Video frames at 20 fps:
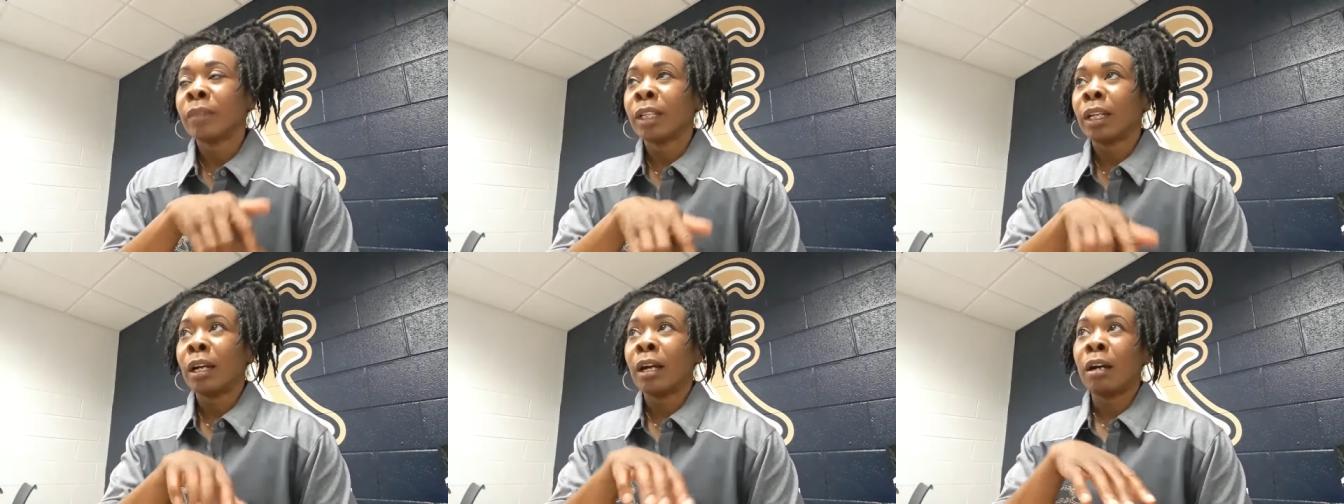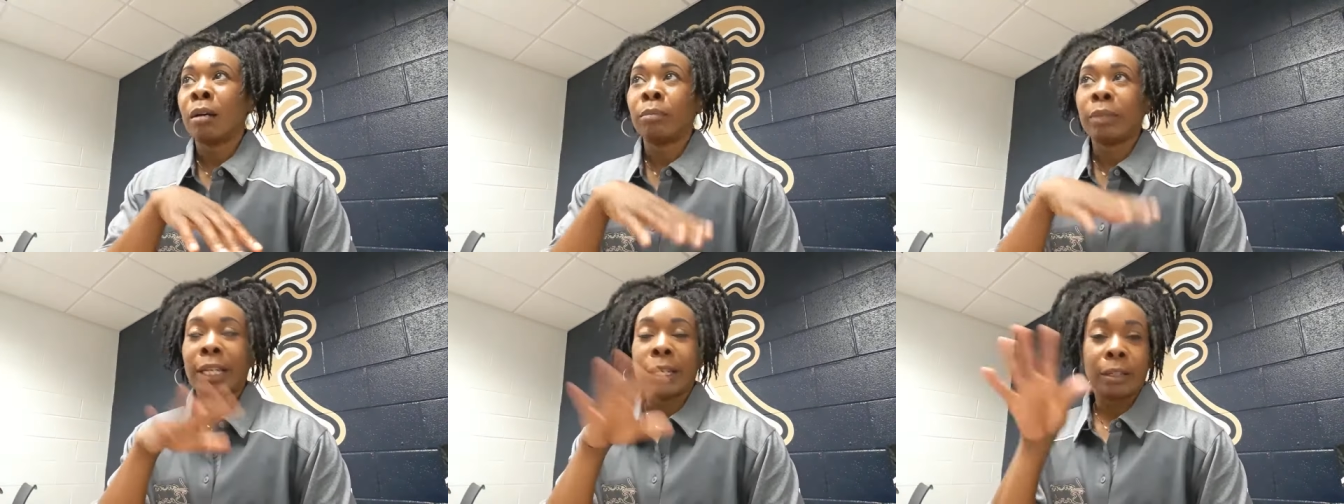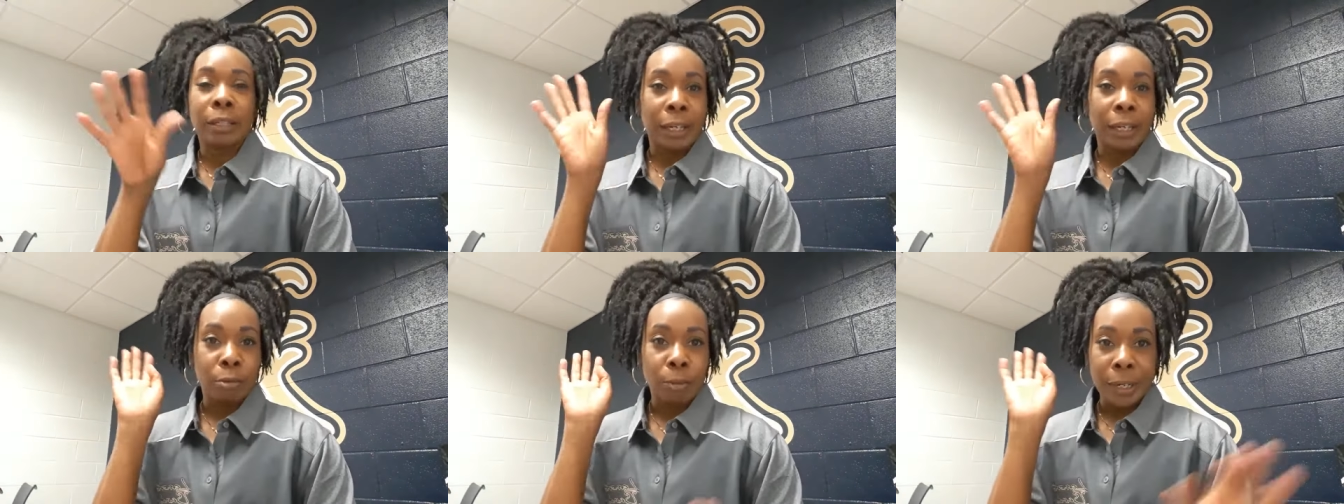Um, they
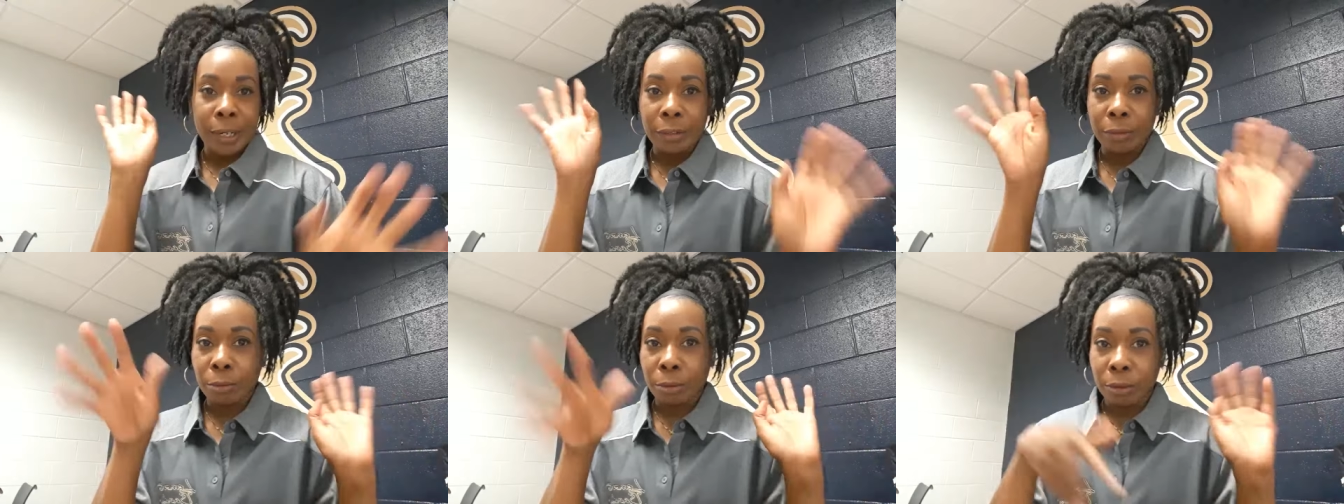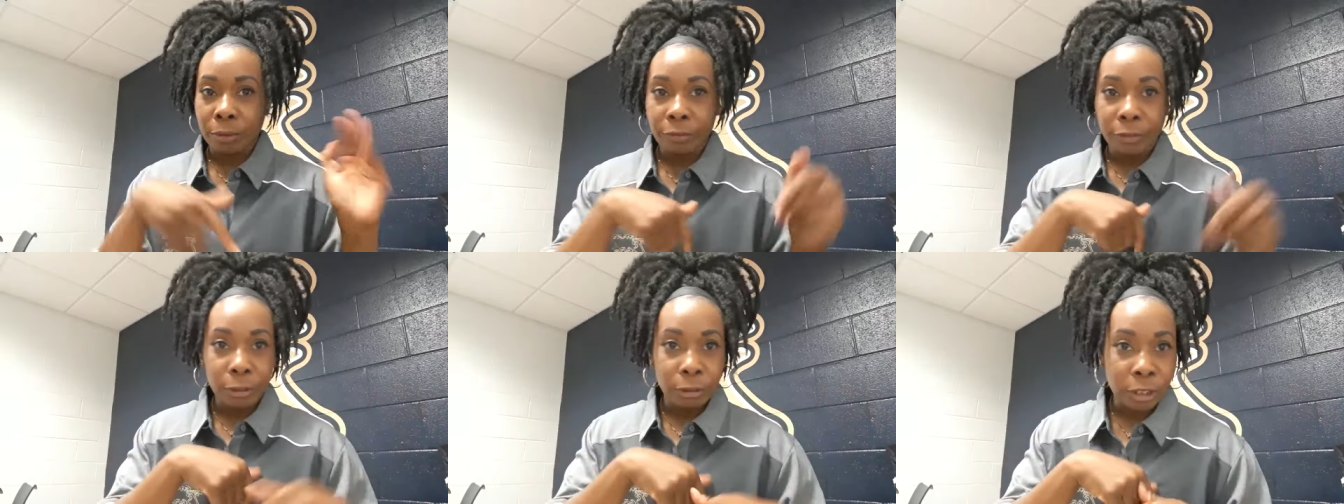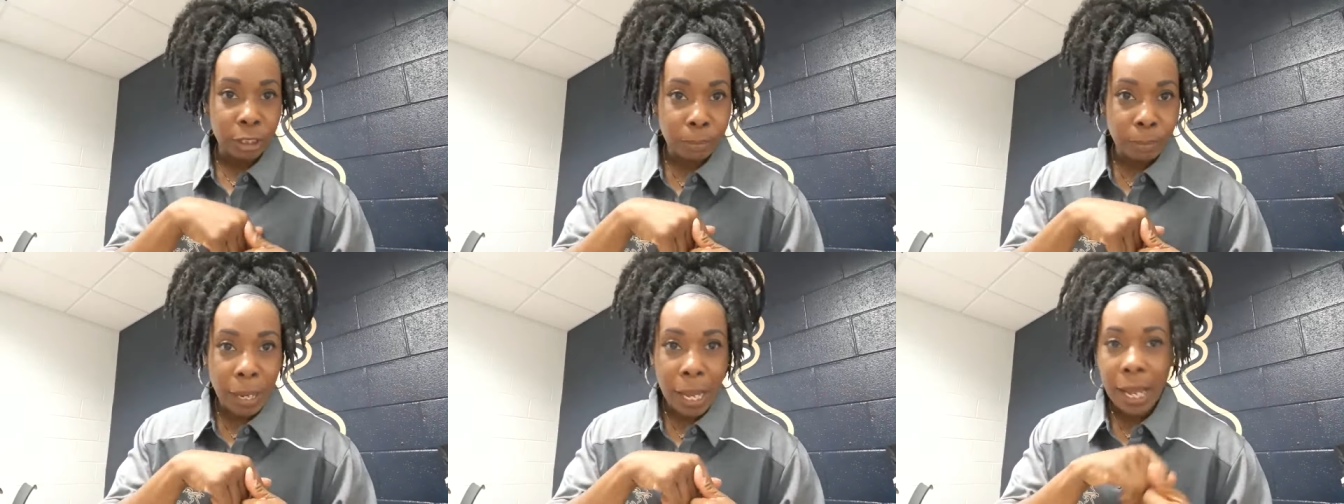like ran through a few
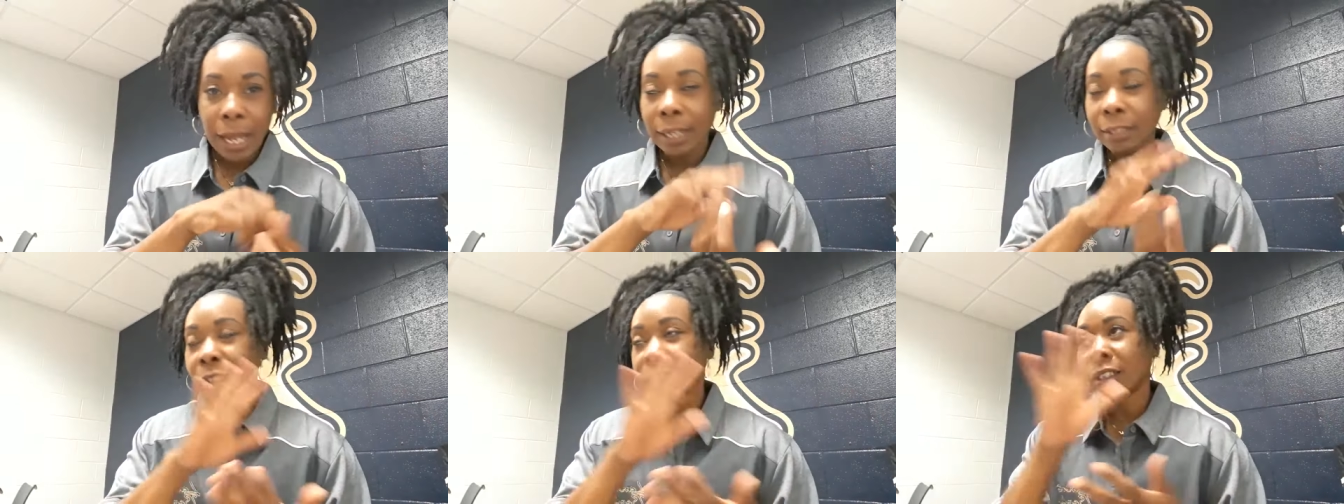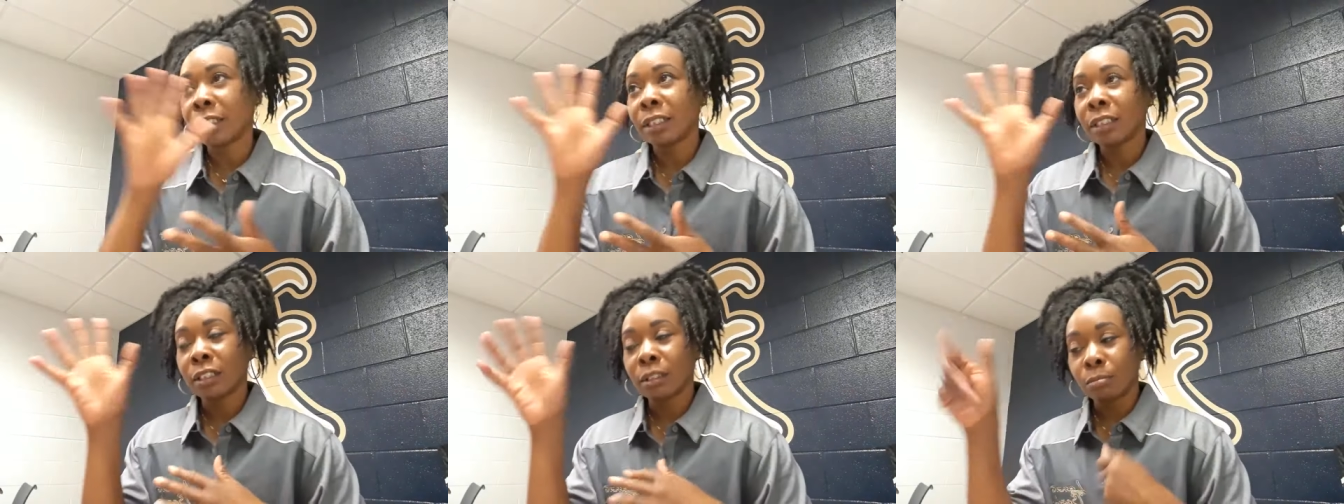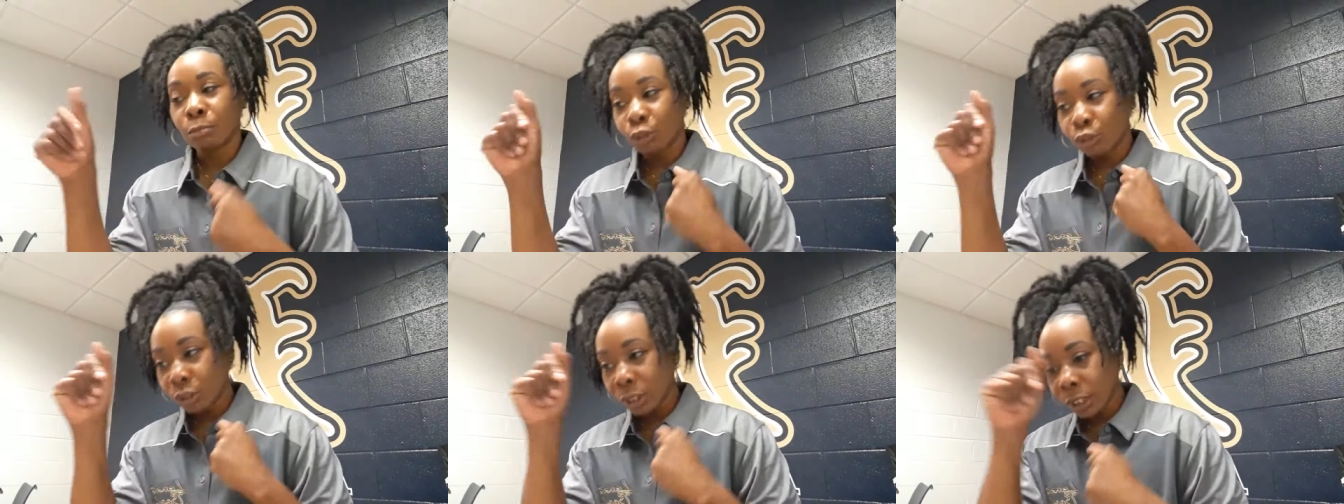spots, did
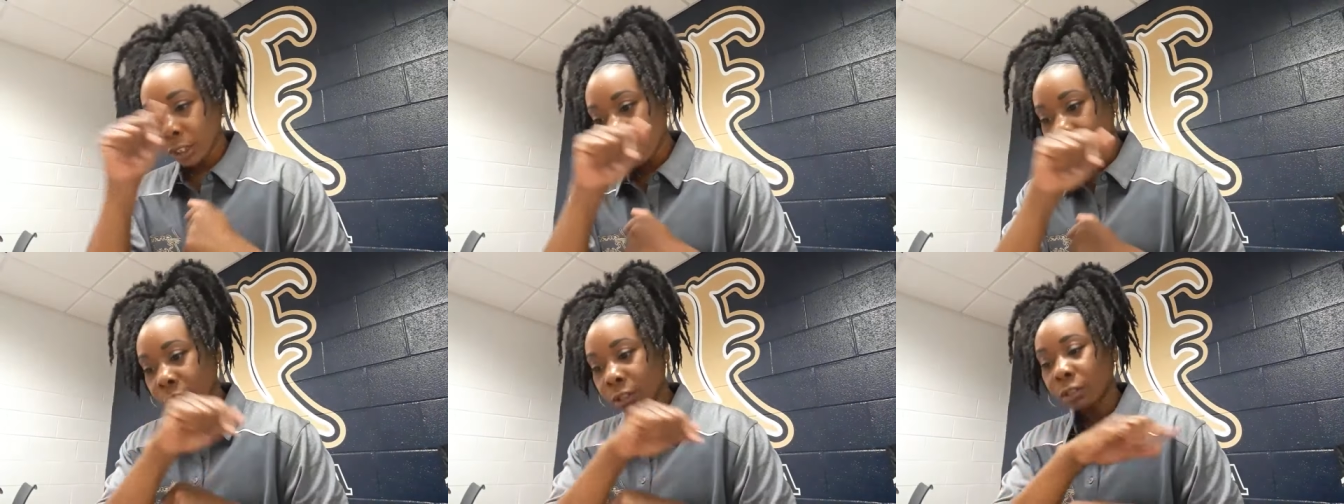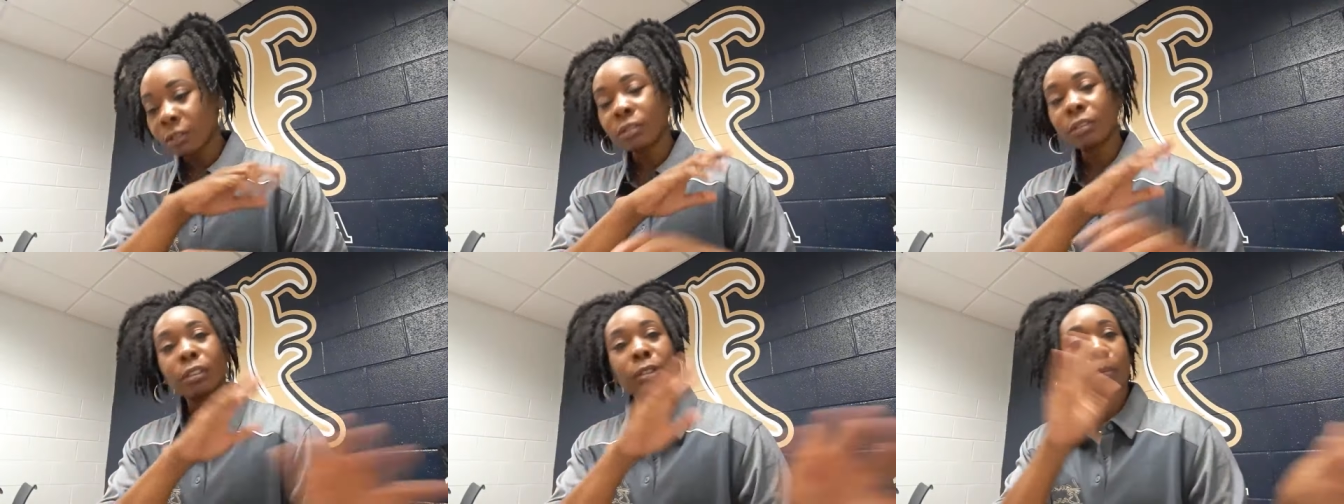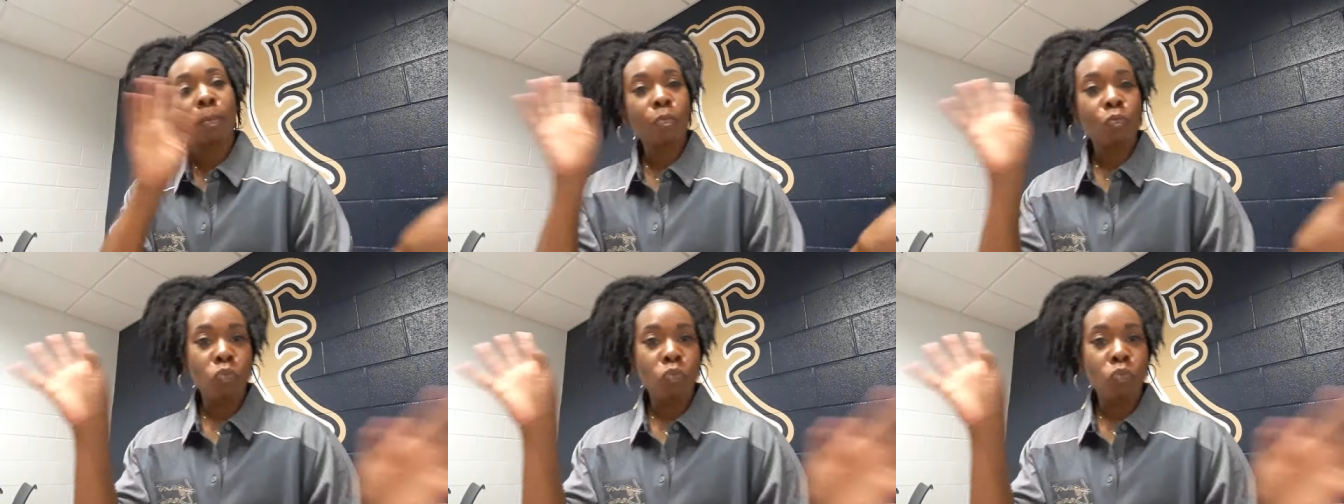some drills,